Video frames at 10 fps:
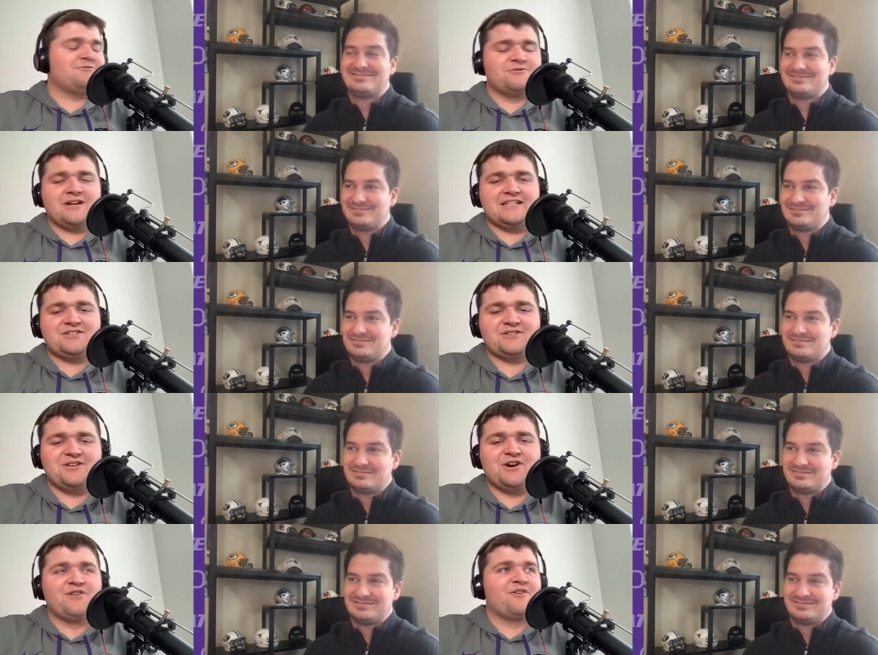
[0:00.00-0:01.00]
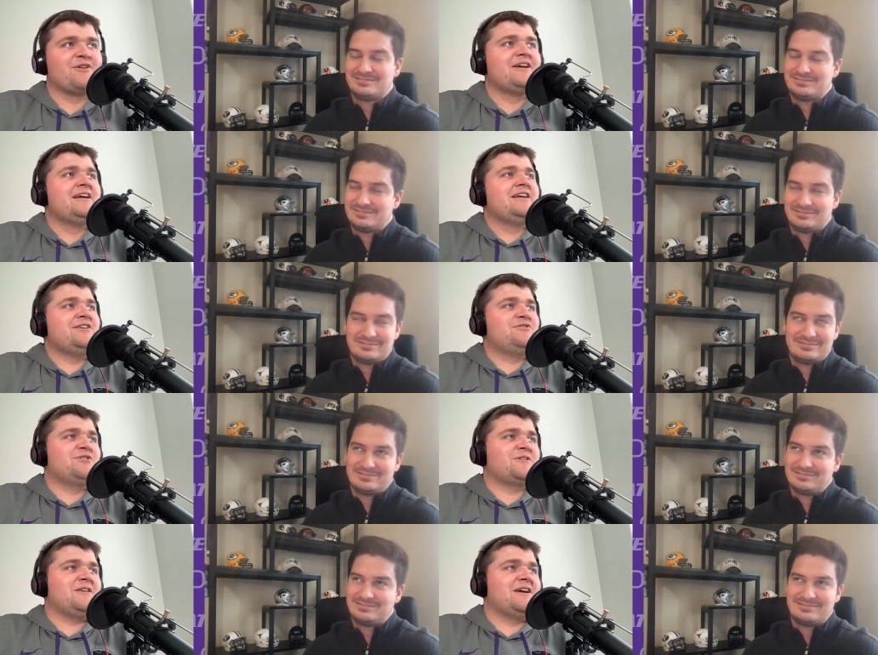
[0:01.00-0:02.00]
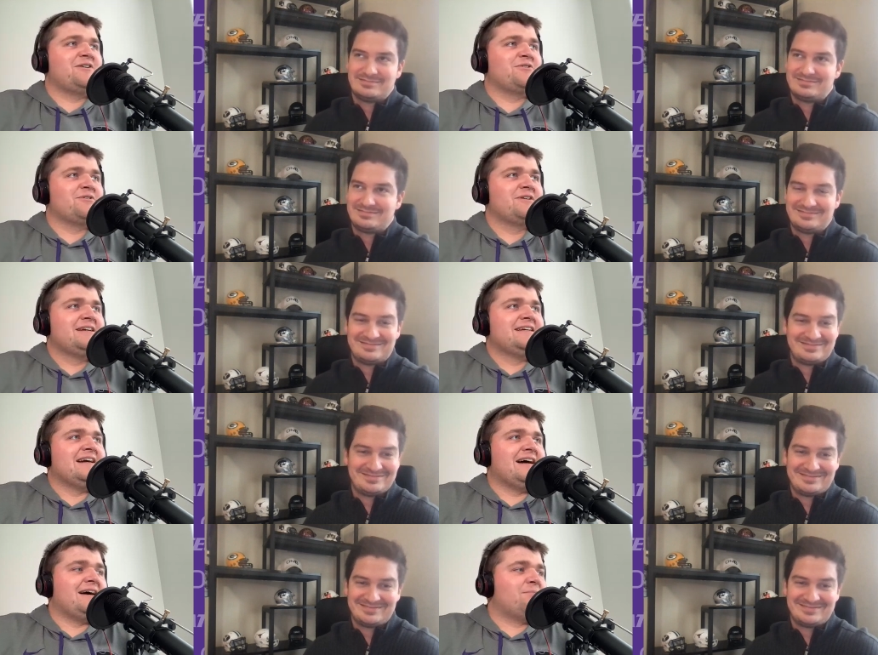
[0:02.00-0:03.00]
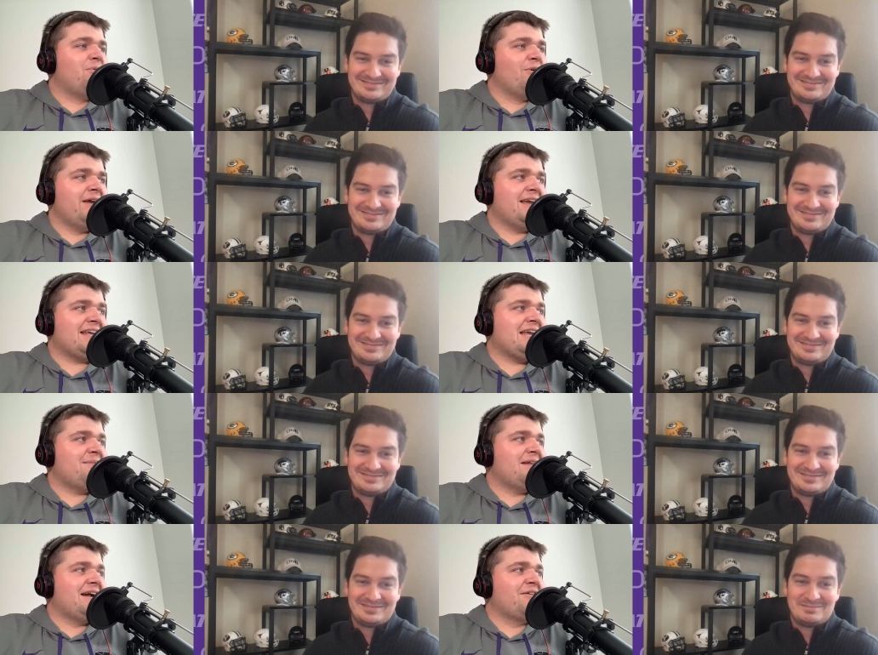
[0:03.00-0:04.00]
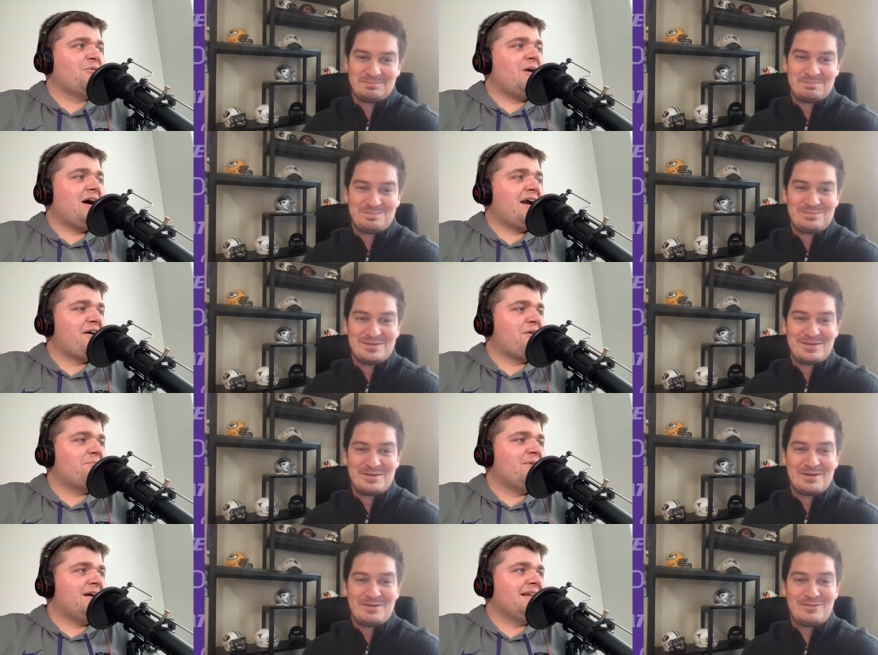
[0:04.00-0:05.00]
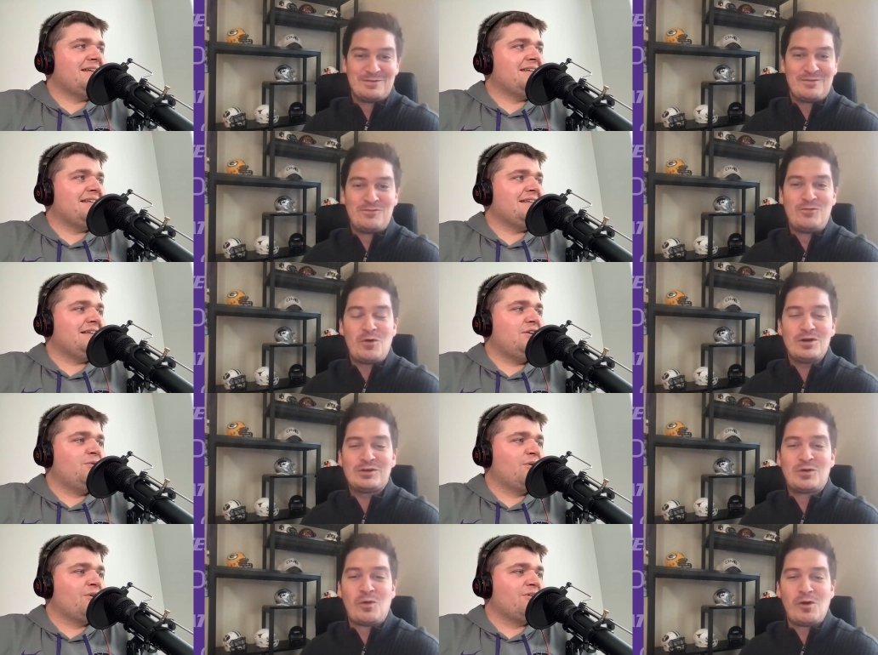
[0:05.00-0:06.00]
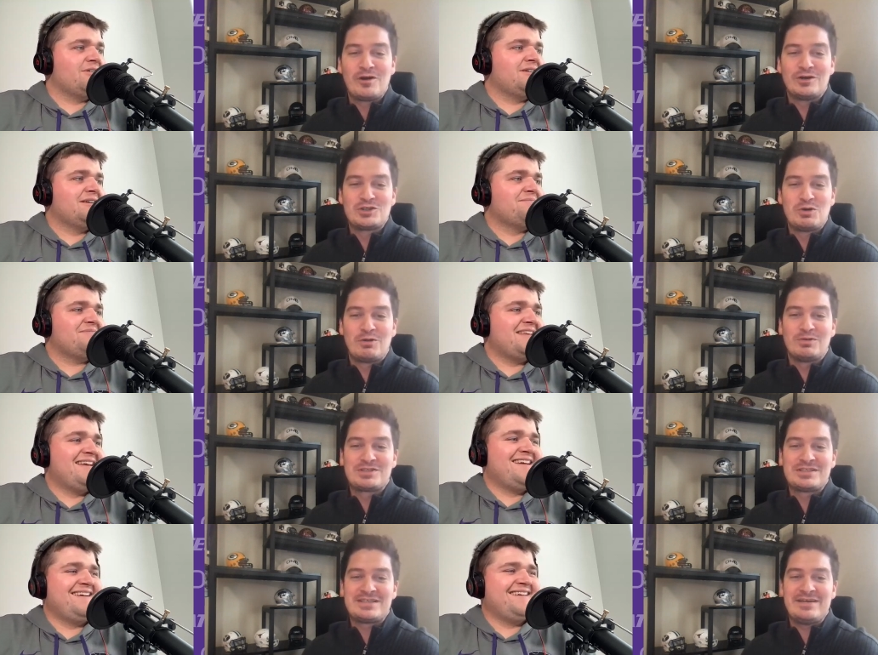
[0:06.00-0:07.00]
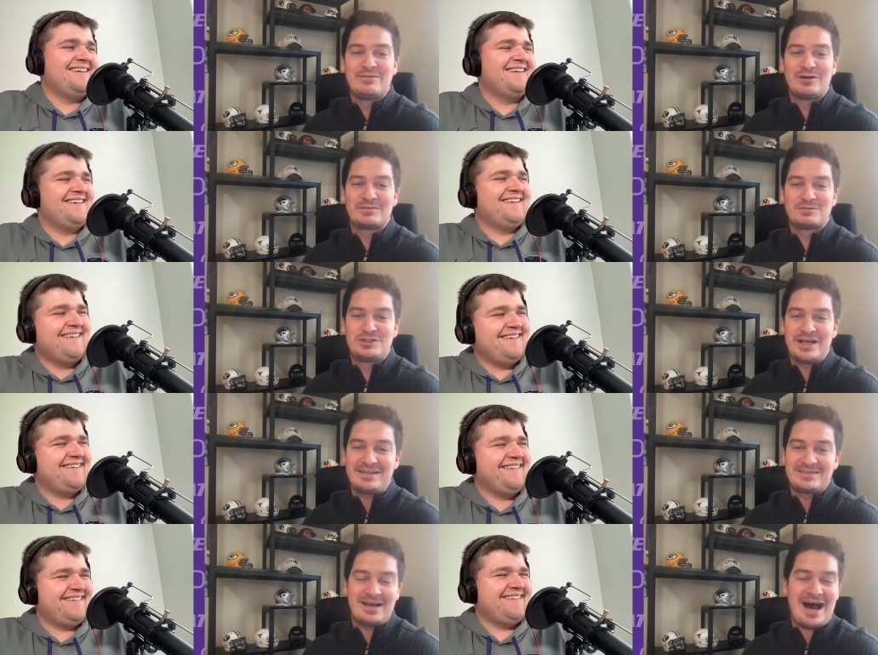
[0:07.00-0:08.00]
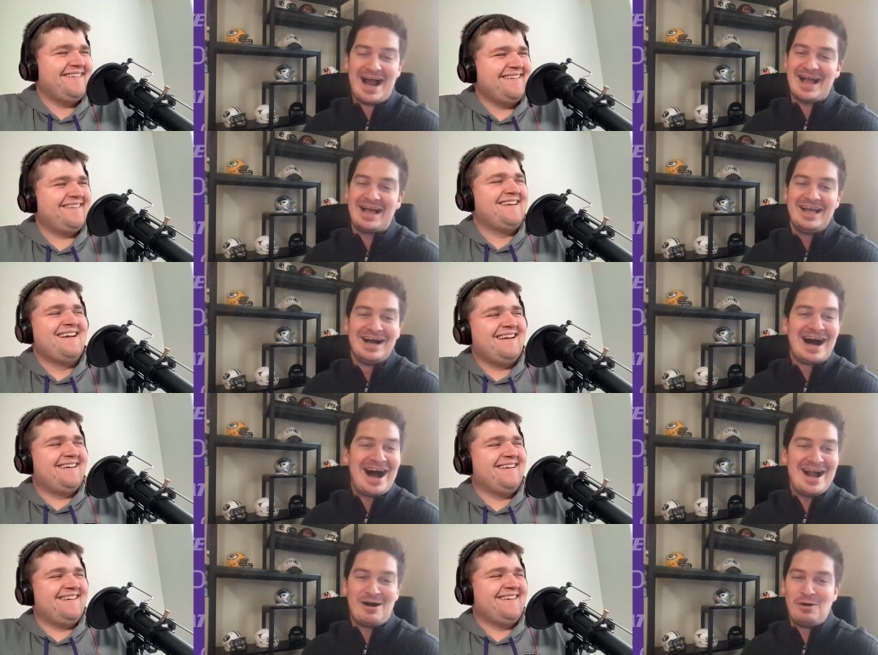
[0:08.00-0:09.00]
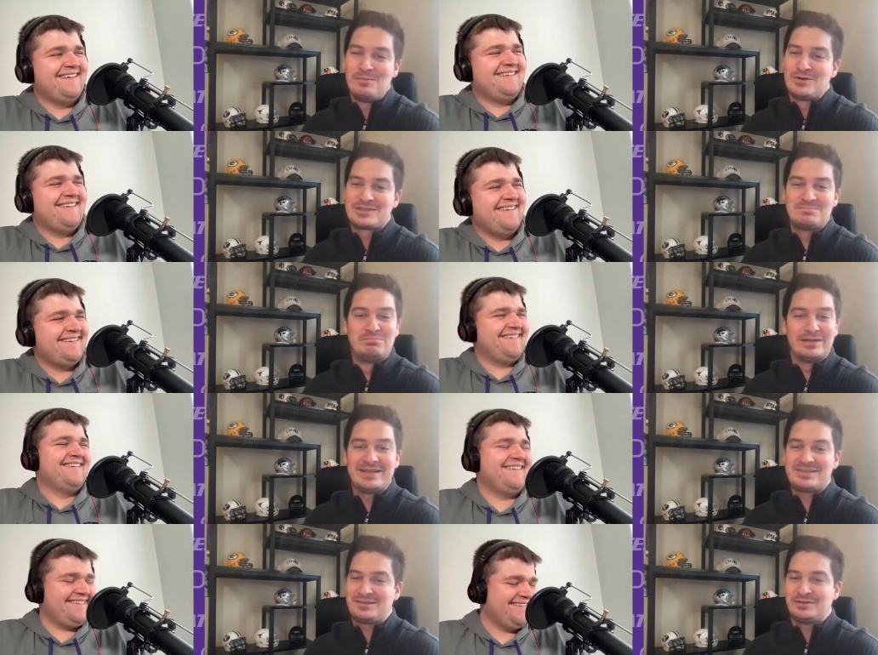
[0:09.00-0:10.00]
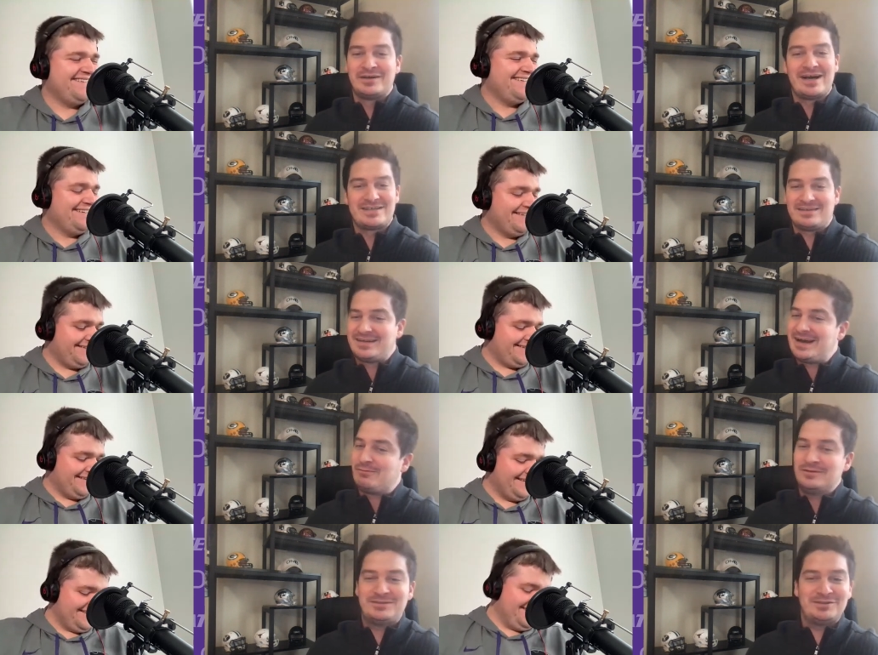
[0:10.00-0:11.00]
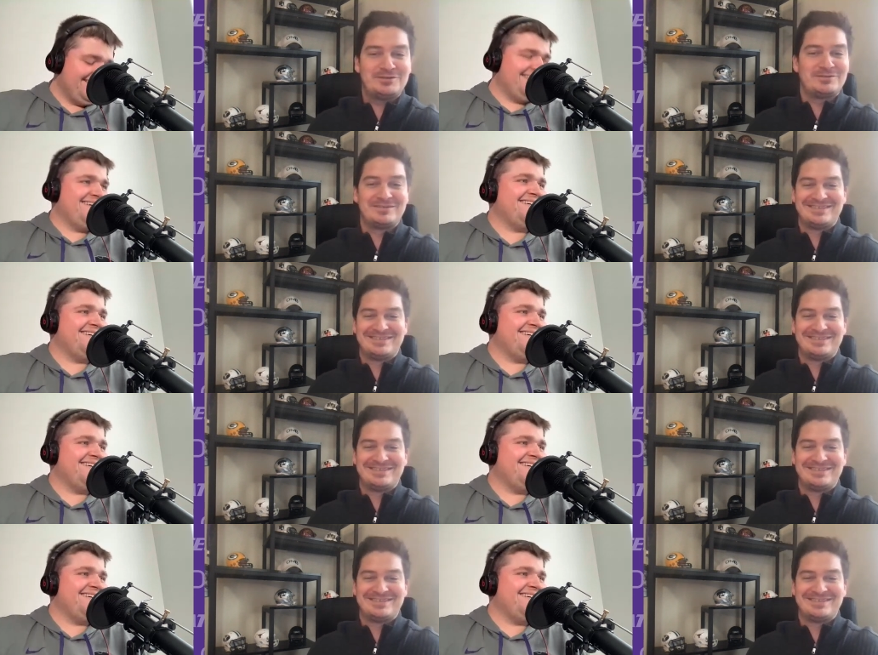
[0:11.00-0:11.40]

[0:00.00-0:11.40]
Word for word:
Speaker 1: Drew and I took the over. You took the under. Uh, boy, it came down to the wire, but the fourth were...
Speaker 2: quarter to a receiver jet. I I almost blitzed you guys on that one too.